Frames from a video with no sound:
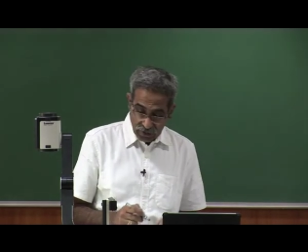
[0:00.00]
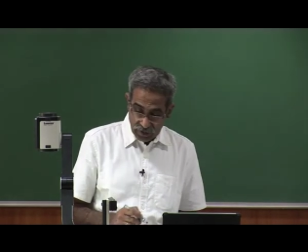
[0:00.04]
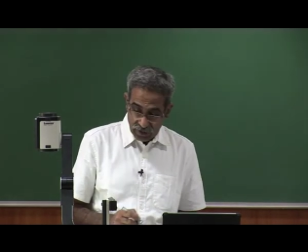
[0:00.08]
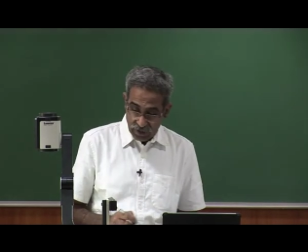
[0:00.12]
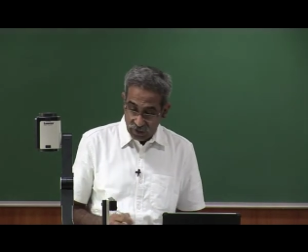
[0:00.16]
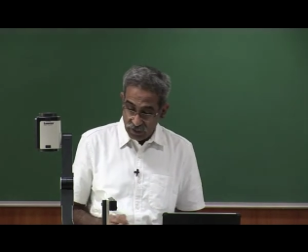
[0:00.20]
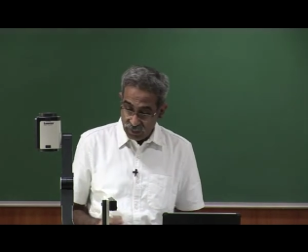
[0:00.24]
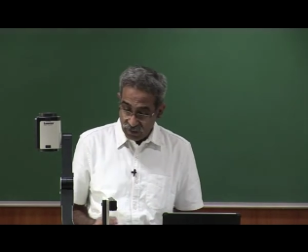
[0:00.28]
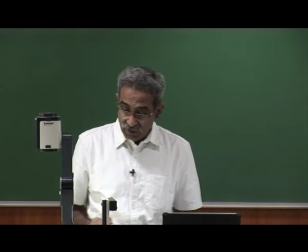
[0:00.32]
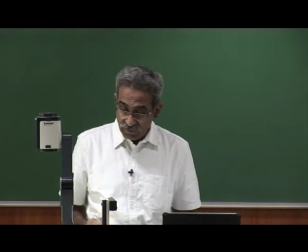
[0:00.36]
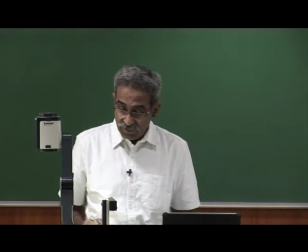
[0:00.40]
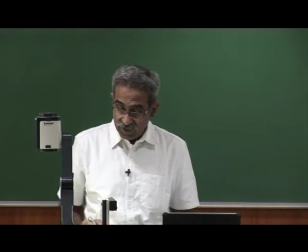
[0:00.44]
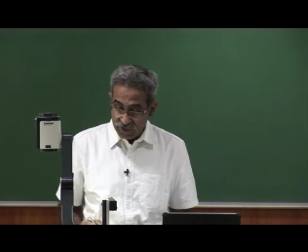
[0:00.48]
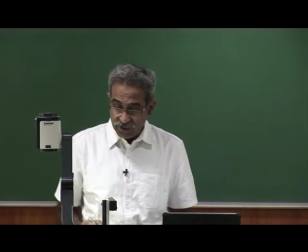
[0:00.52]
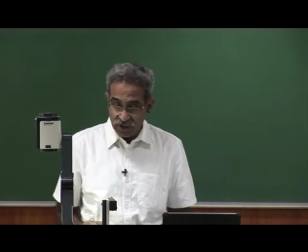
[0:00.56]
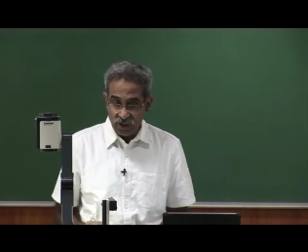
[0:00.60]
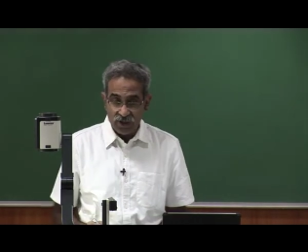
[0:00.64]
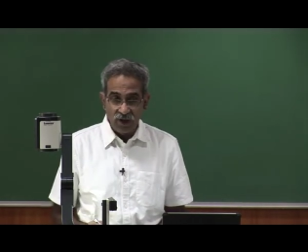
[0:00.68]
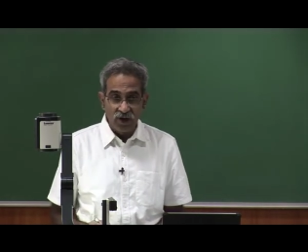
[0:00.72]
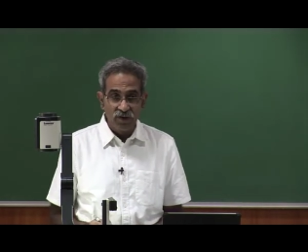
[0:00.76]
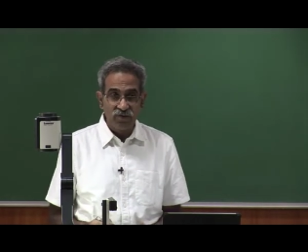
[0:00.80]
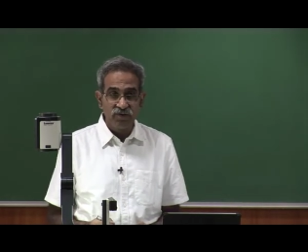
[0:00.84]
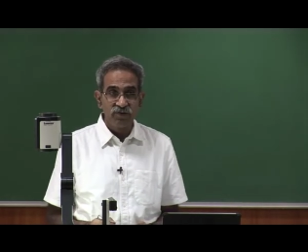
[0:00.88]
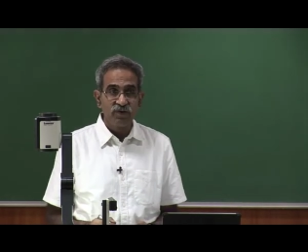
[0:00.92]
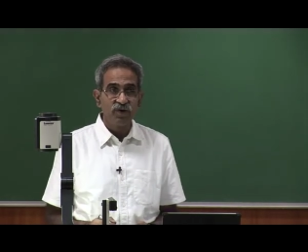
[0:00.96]

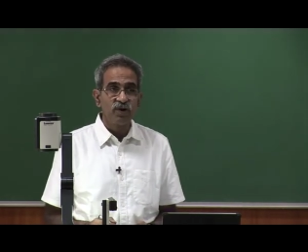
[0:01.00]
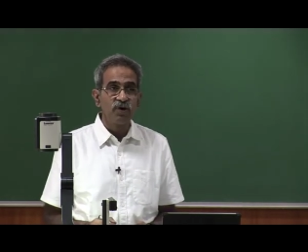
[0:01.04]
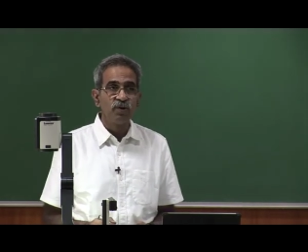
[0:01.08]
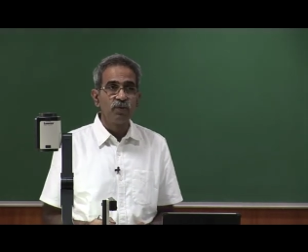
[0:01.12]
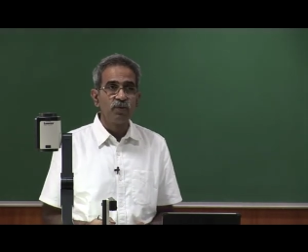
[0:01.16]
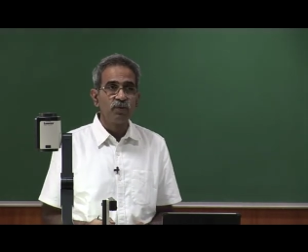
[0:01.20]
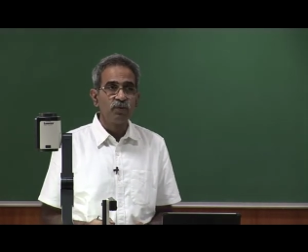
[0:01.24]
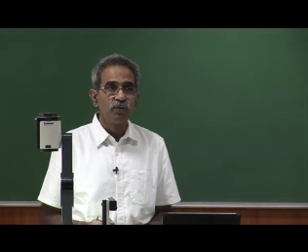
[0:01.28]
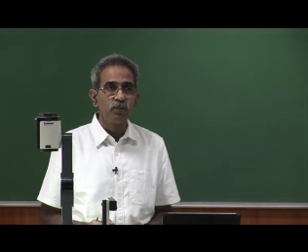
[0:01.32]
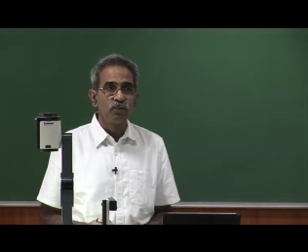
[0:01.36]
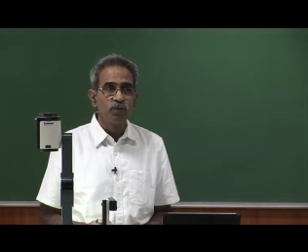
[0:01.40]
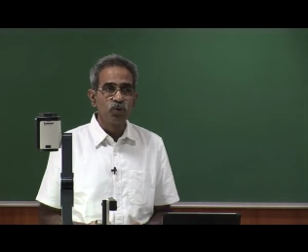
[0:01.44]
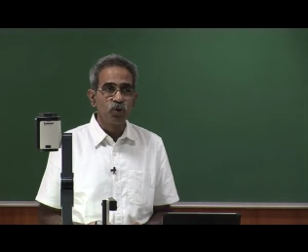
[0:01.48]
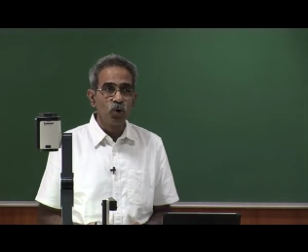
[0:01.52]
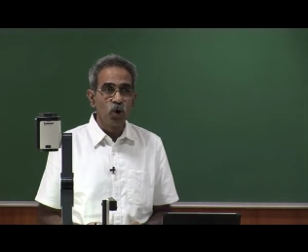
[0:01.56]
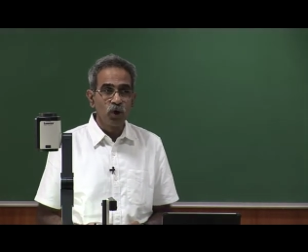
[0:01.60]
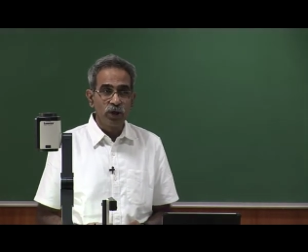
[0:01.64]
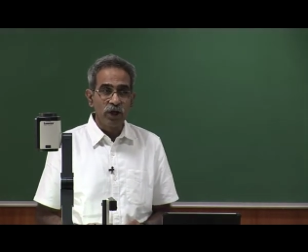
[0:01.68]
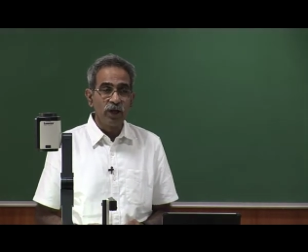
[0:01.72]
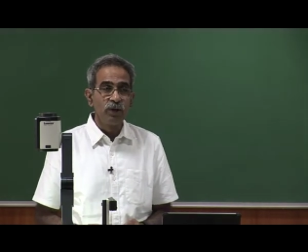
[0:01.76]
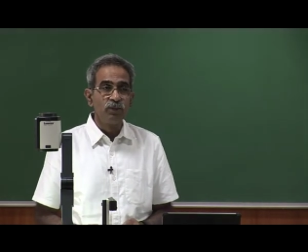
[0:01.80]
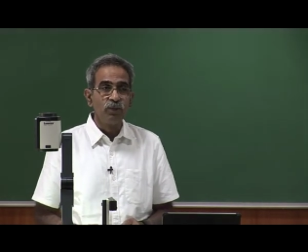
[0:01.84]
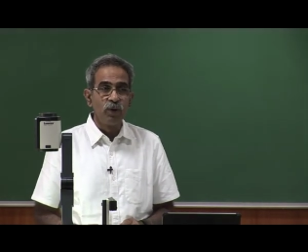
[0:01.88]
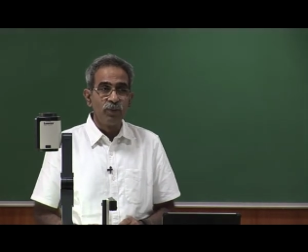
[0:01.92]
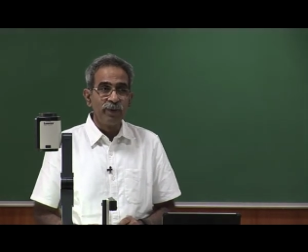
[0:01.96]
conservation of
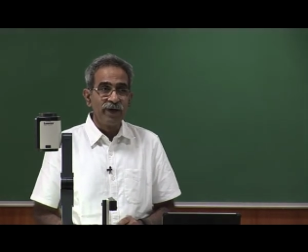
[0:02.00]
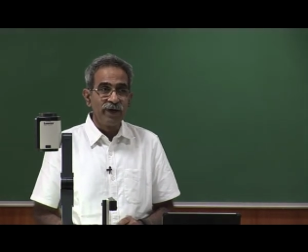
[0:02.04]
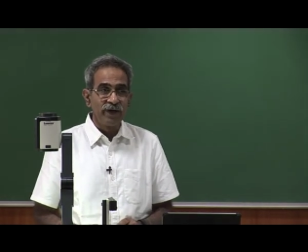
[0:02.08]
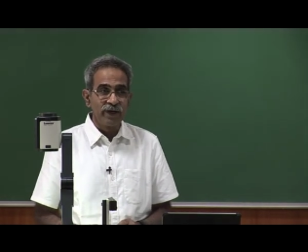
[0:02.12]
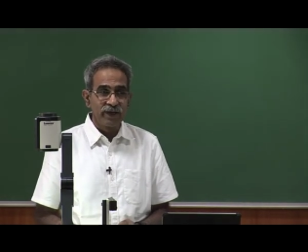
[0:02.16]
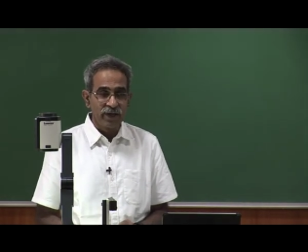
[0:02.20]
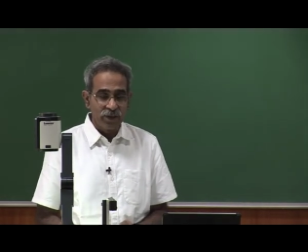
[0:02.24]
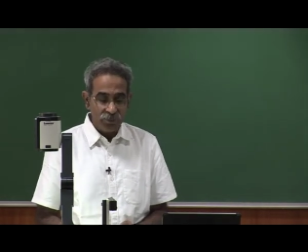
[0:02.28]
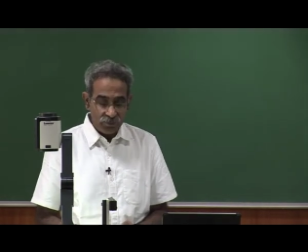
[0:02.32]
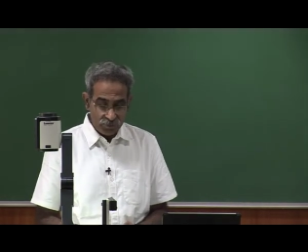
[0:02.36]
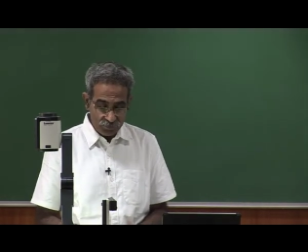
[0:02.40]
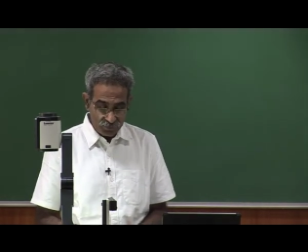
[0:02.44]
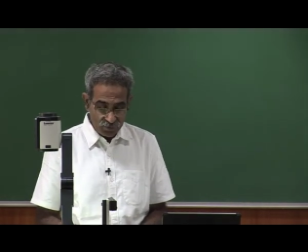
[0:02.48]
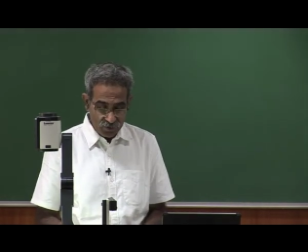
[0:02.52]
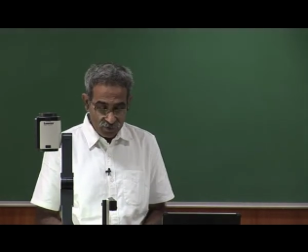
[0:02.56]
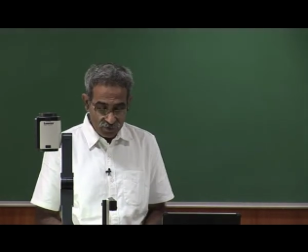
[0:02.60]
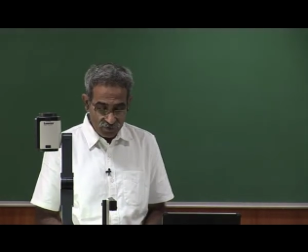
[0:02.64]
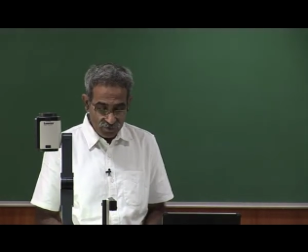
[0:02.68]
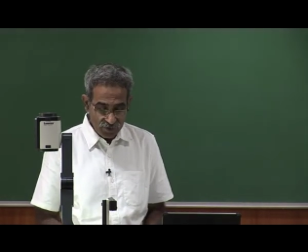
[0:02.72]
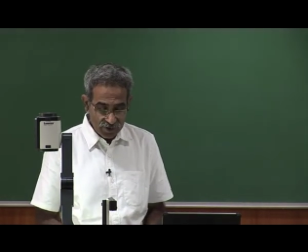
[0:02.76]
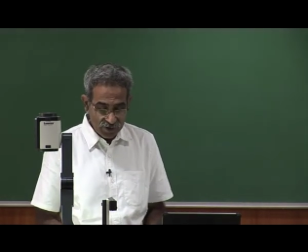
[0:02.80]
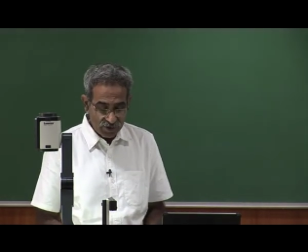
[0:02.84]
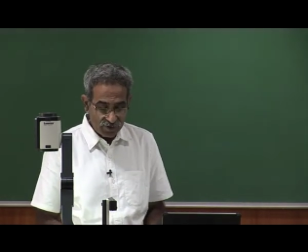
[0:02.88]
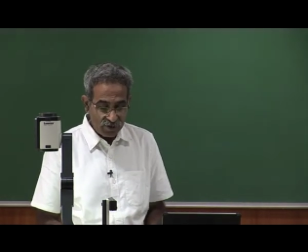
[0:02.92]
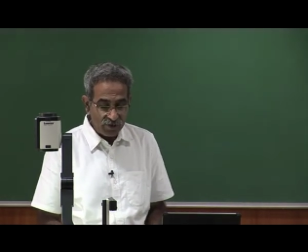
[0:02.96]
total momentum,
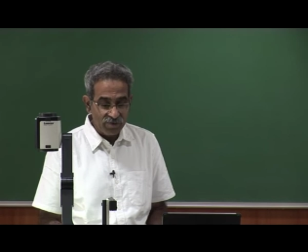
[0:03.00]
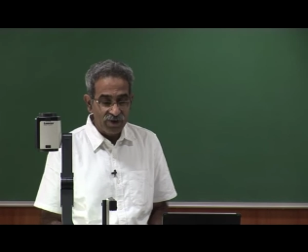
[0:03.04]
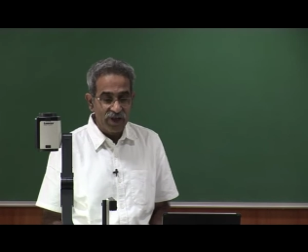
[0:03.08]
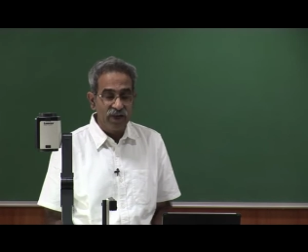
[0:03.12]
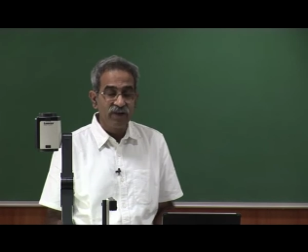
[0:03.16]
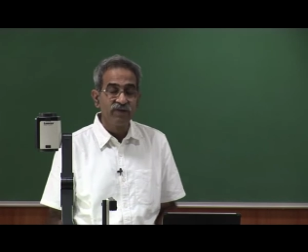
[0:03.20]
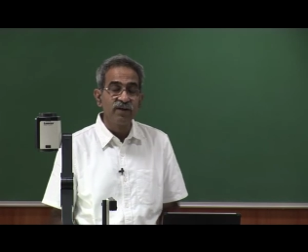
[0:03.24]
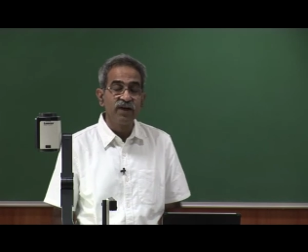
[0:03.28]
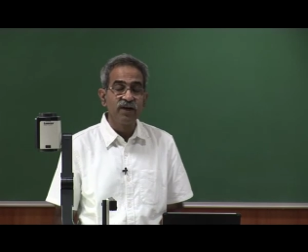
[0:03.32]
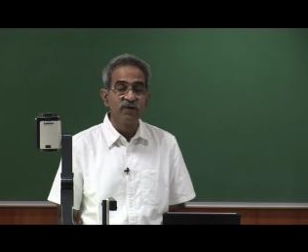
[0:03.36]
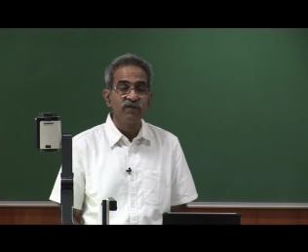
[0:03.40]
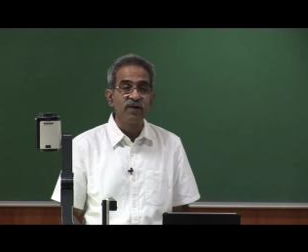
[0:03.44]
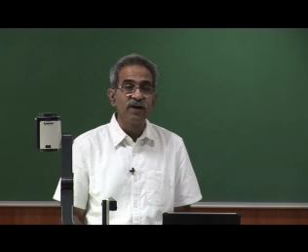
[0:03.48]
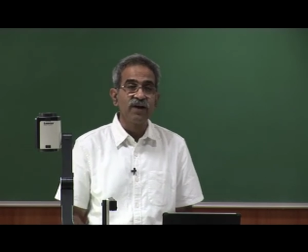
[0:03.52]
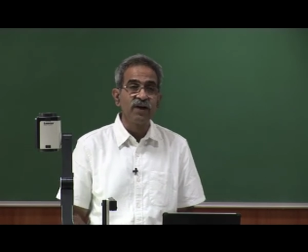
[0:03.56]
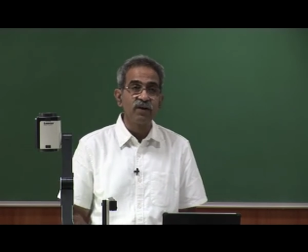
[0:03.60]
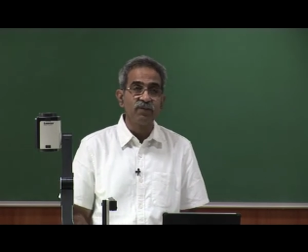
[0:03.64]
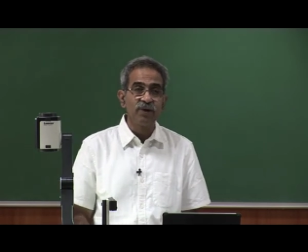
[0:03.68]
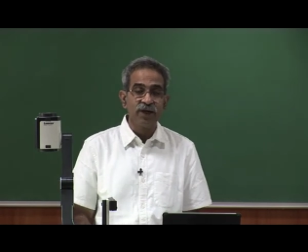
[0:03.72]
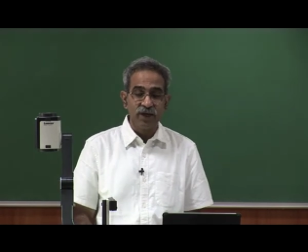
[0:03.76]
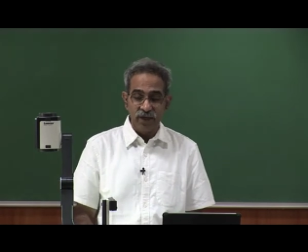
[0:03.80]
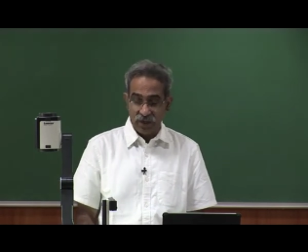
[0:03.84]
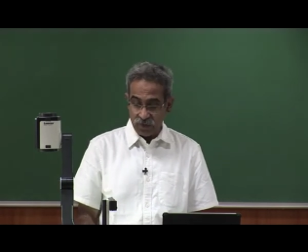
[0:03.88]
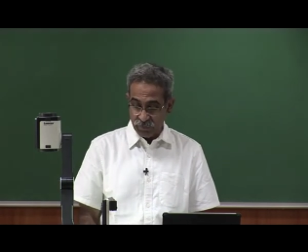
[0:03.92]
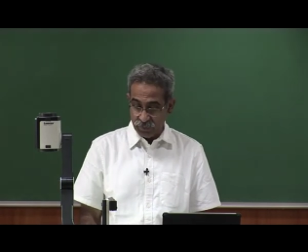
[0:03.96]
which is a very, very
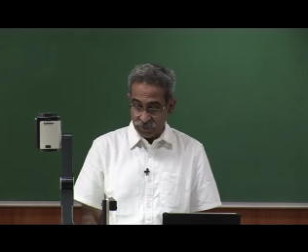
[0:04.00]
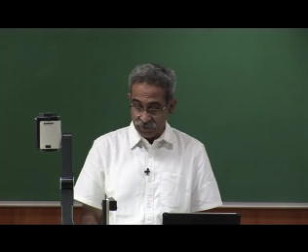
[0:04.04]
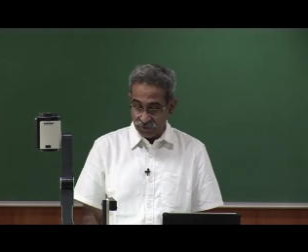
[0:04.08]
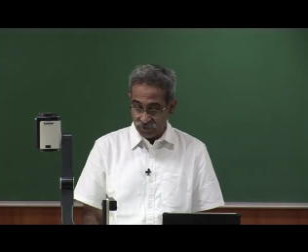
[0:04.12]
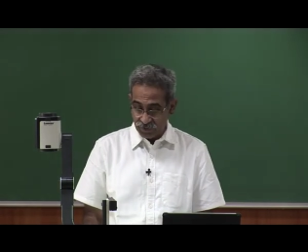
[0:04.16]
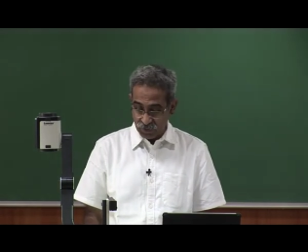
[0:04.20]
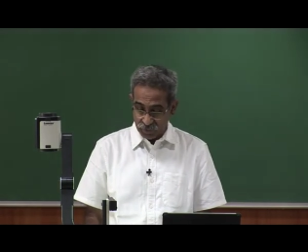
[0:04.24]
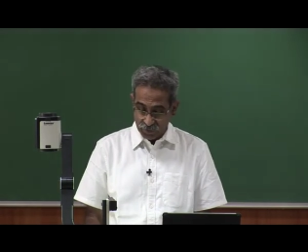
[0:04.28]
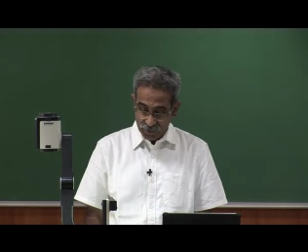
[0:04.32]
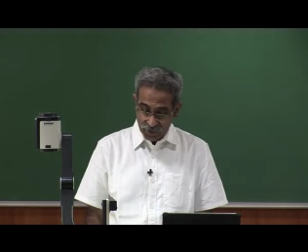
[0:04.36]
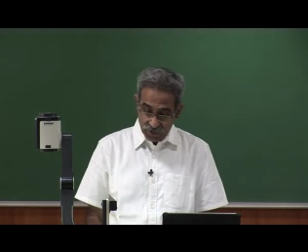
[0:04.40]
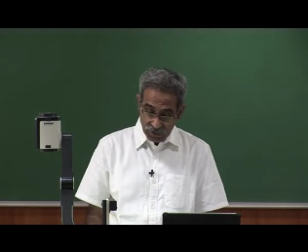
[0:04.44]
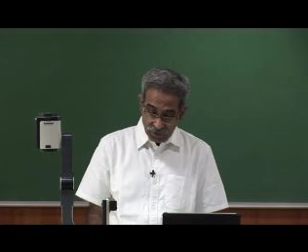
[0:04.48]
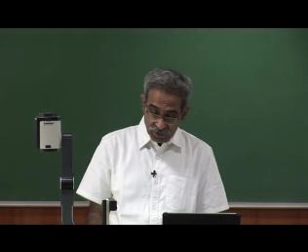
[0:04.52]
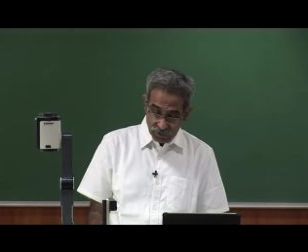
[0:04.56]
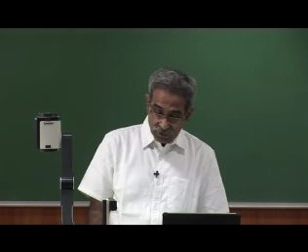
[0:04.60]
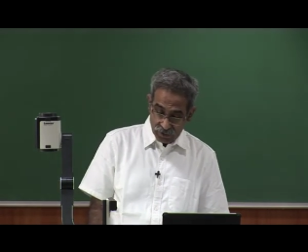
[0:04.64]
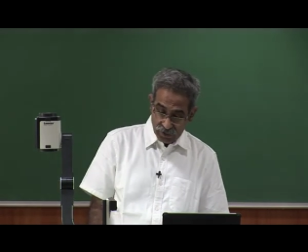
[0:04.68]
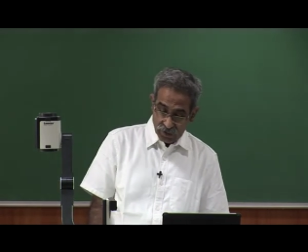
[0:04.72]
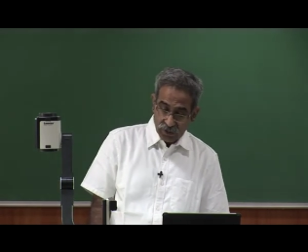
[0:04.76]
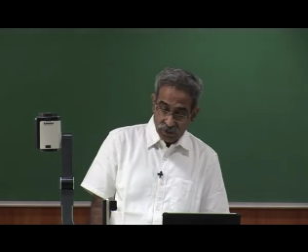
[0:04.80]
fundamental principle.